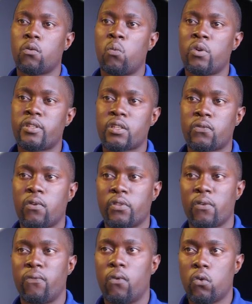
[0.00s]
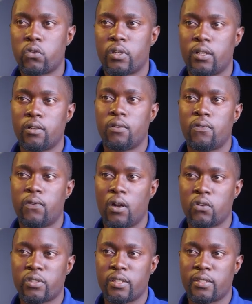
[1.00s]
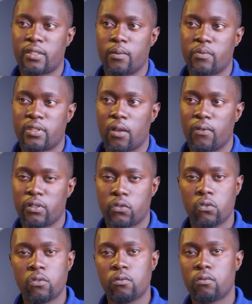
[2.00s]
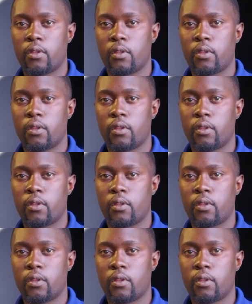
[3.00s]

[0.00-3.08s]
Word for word: which is for the Vultr file system server 2